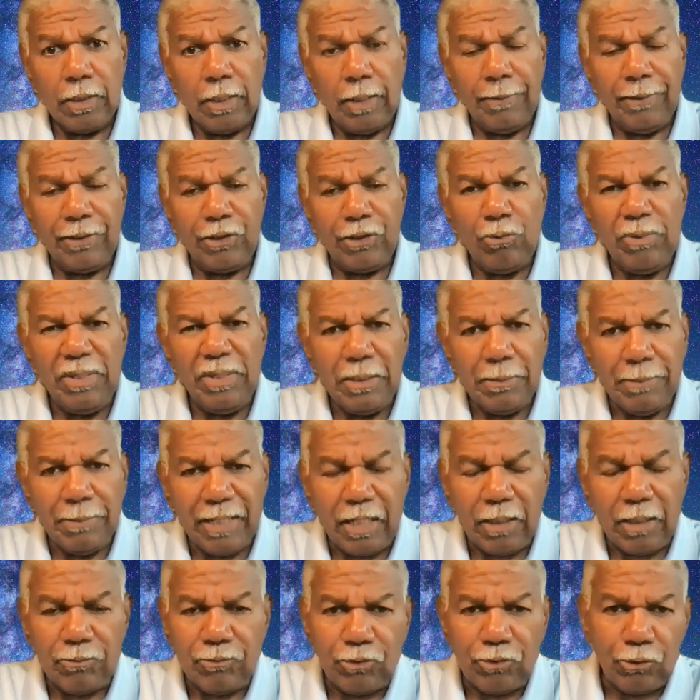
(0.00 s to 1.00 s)
Epithumia
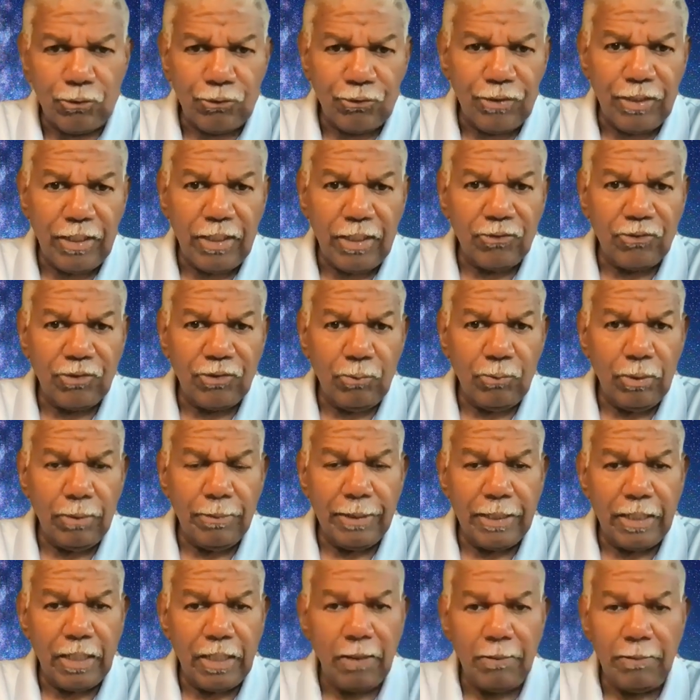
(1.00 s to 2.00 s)
becomes those things that we
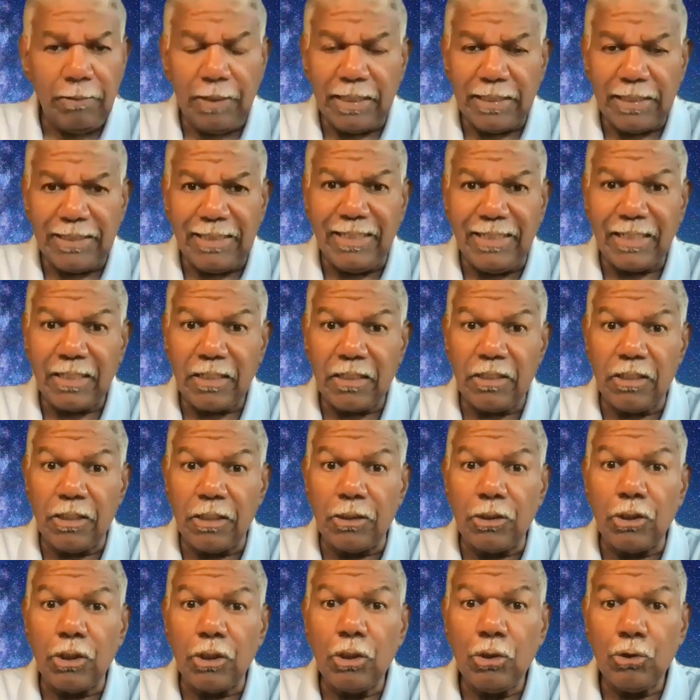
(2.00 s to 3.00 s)
become
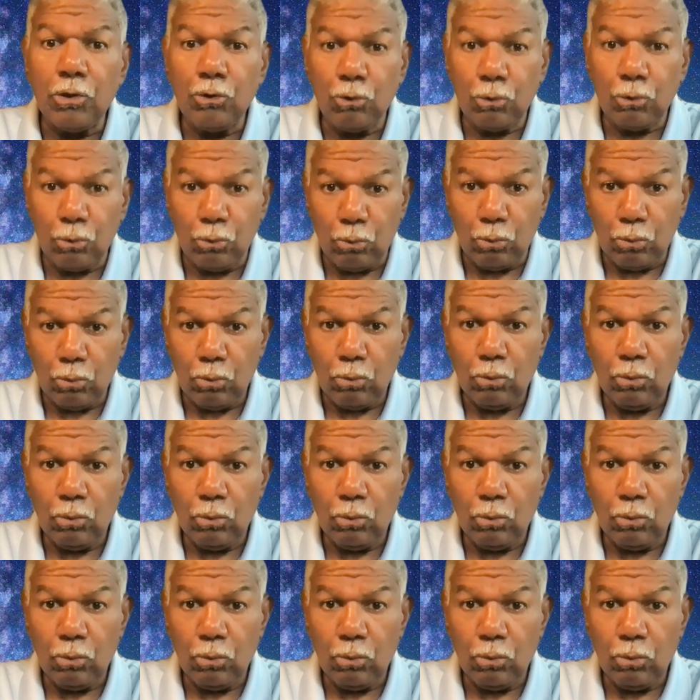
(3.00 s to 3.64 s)
addicted to.